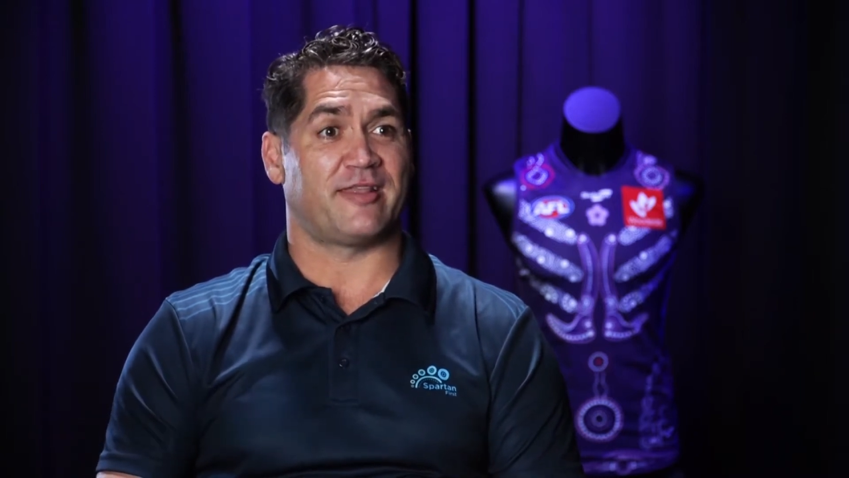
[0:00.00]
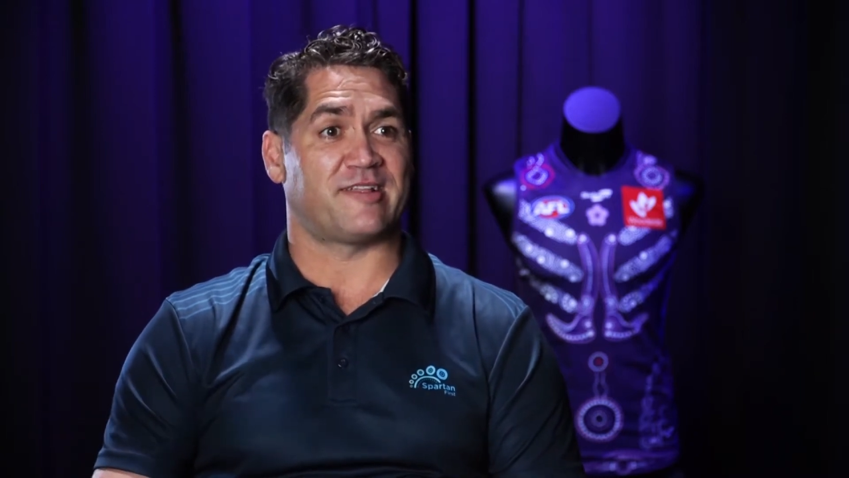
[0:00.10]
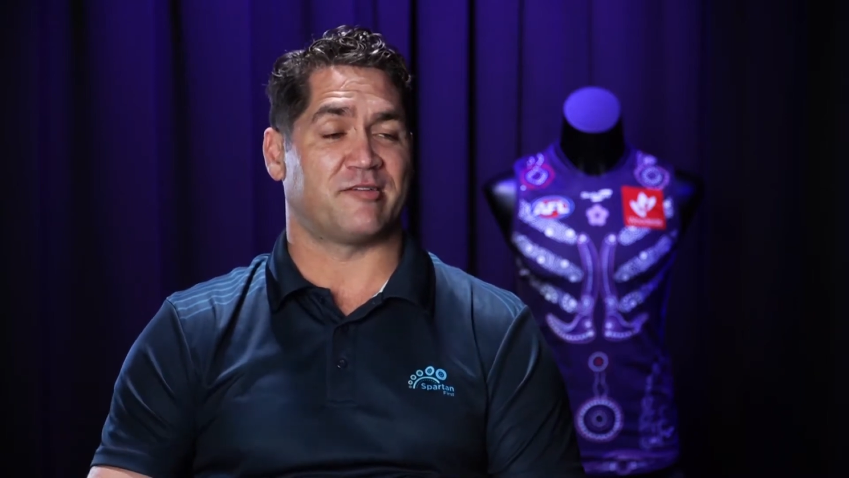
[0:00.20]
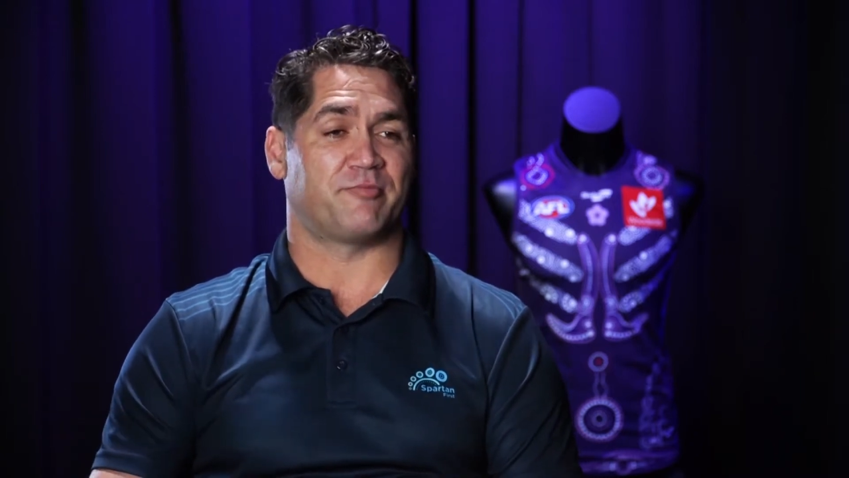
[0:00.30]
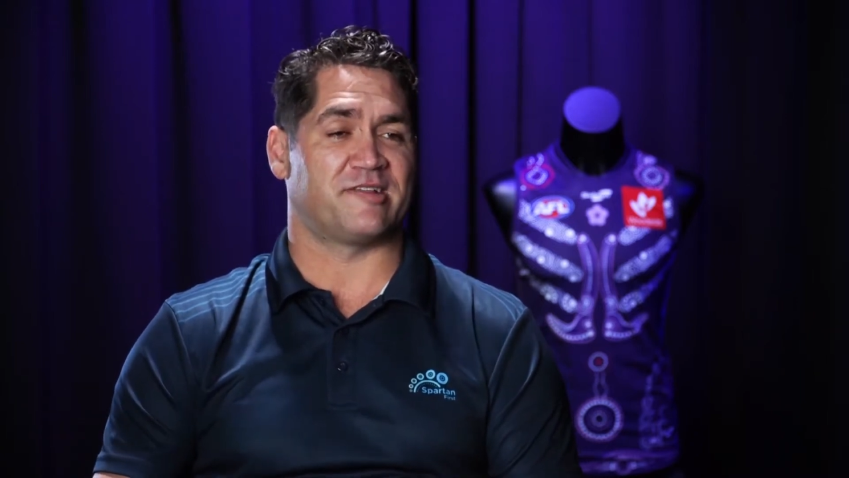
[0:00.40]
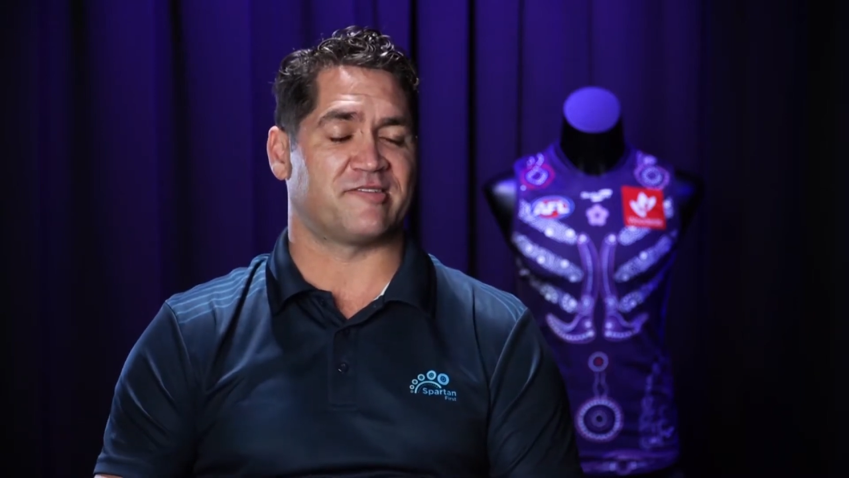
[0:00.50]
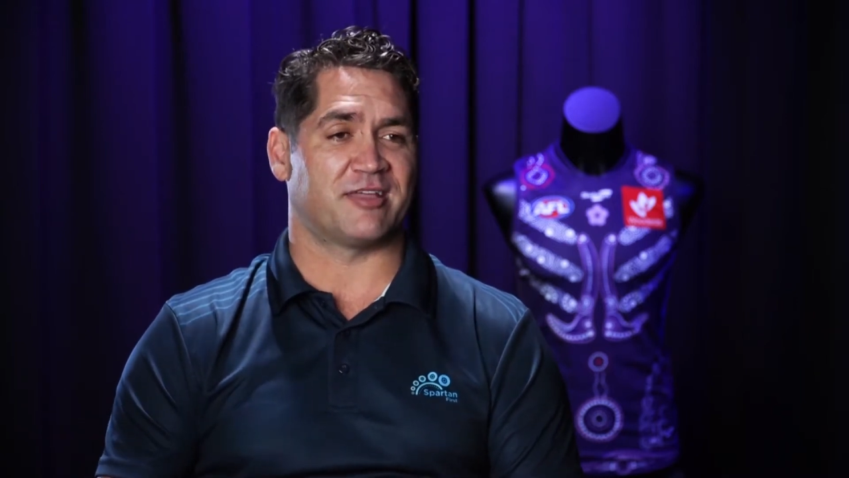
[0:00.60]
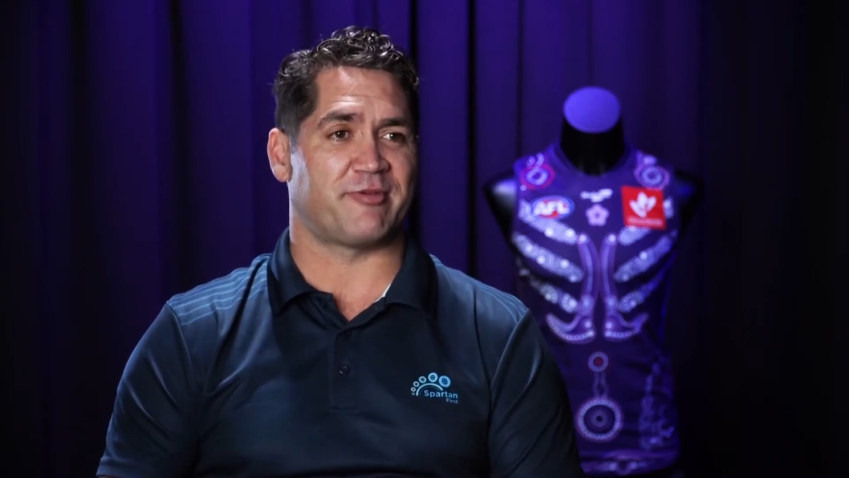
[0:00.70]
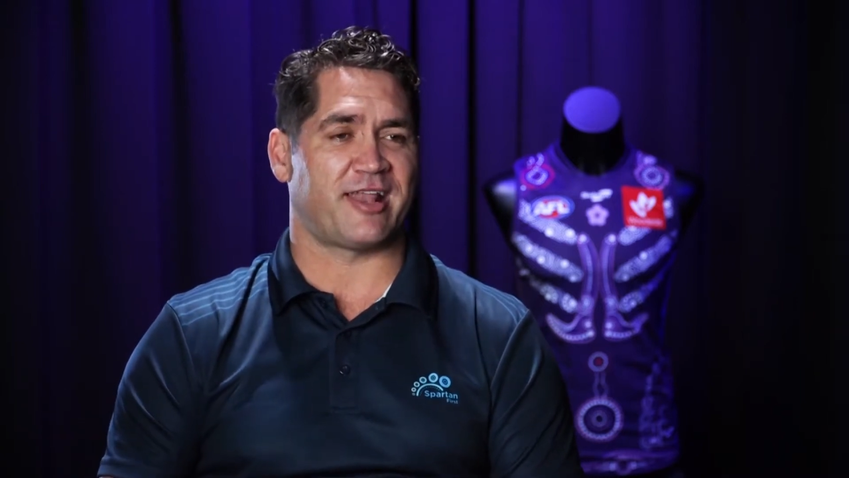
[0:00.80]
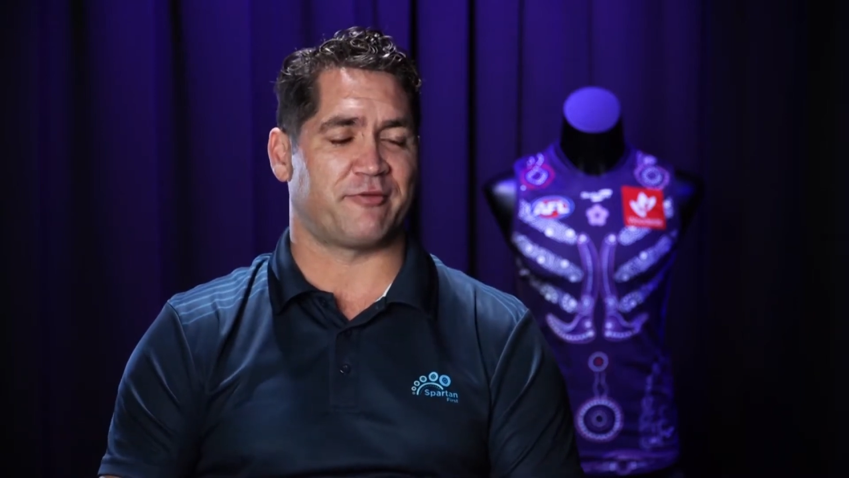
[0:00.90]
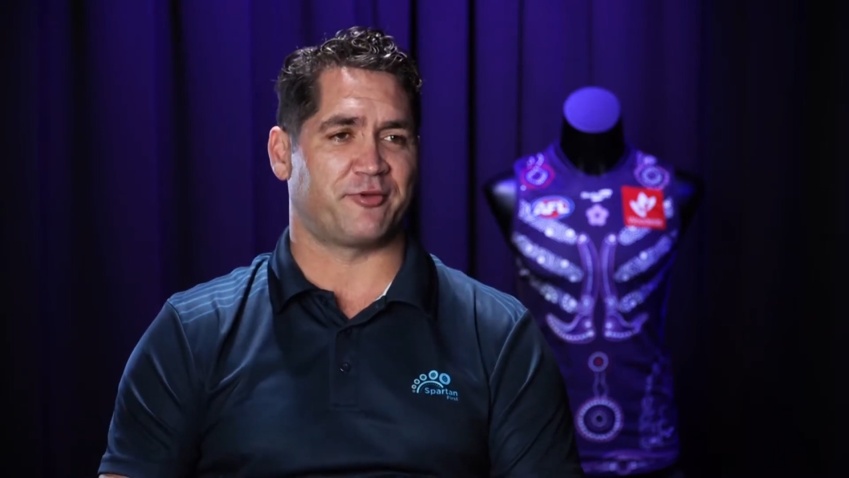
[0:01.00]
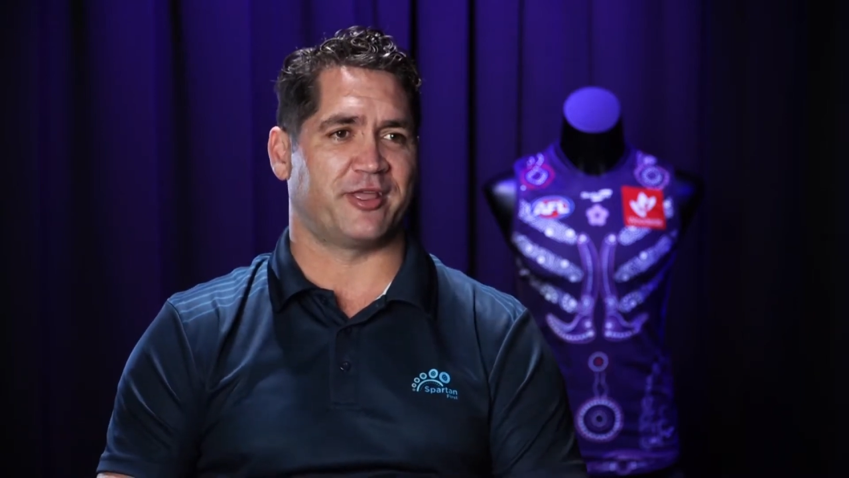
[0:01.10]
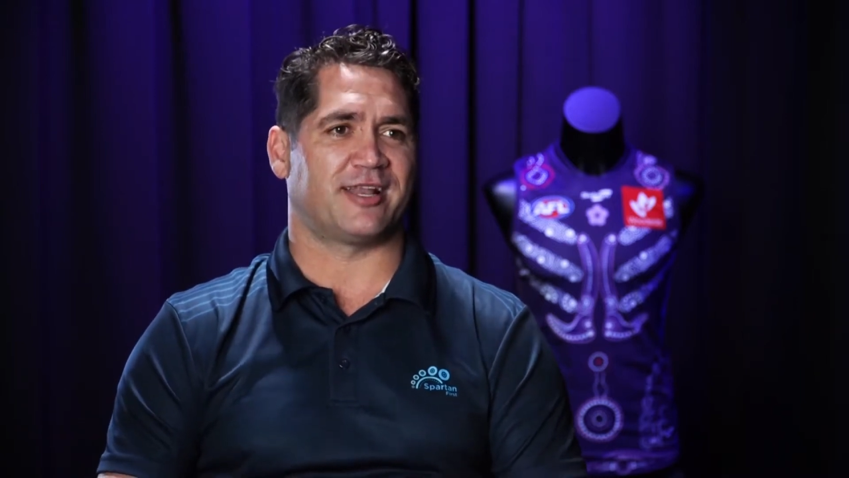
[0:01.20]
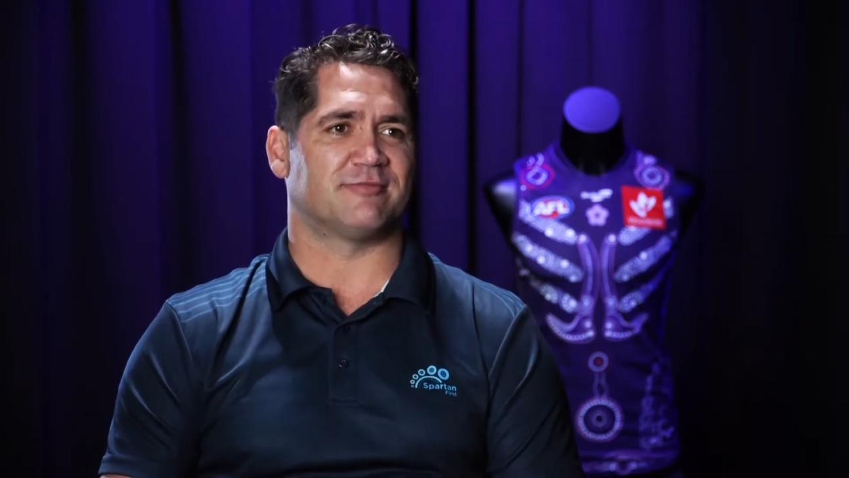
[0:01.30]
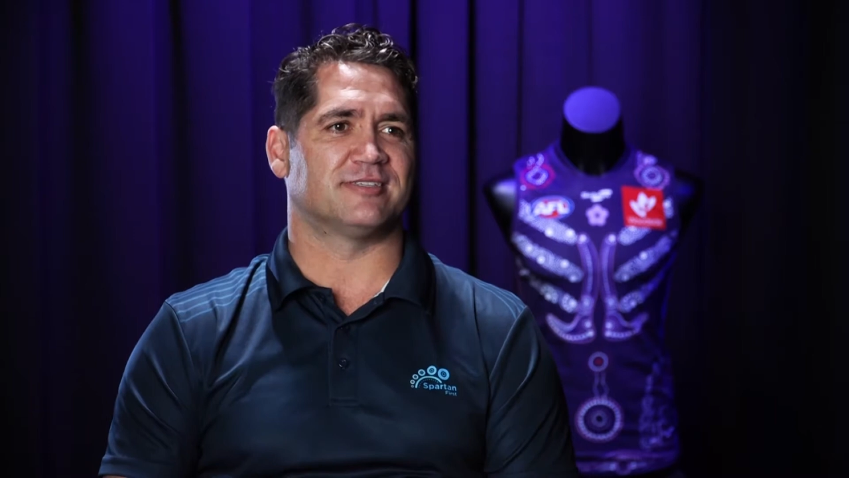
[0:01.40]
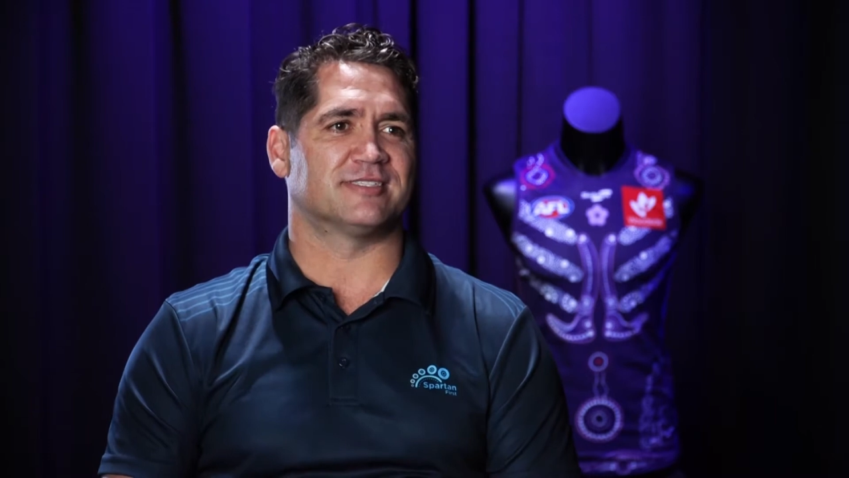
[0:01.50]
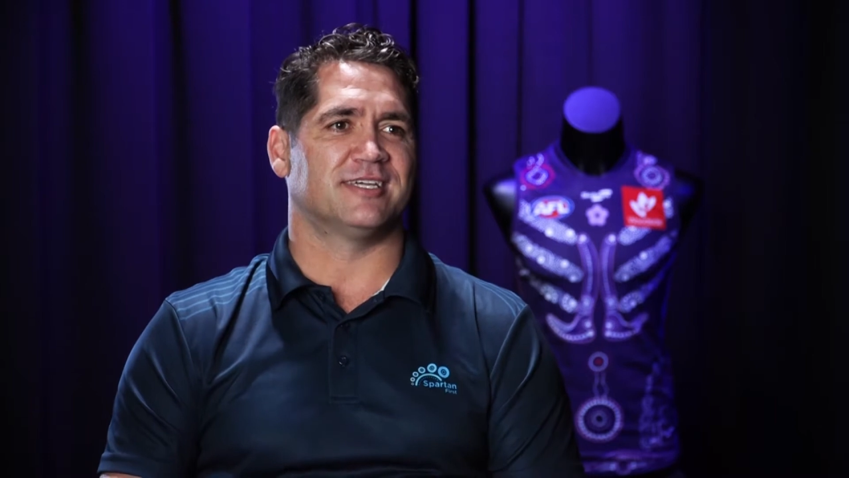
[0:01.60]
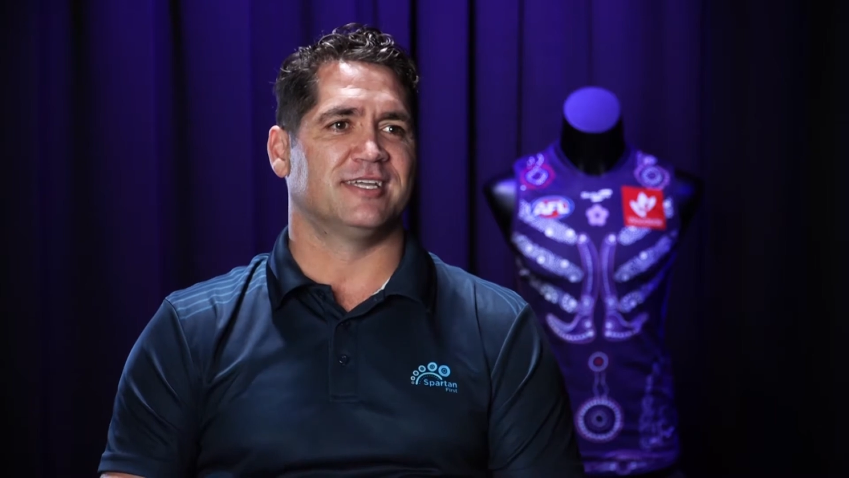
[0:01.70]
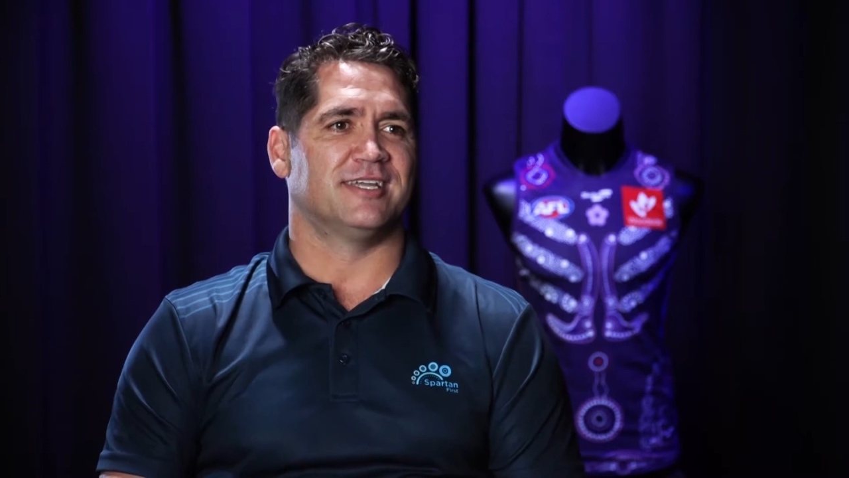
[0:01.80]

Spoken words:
and that's the best thing about our footy club is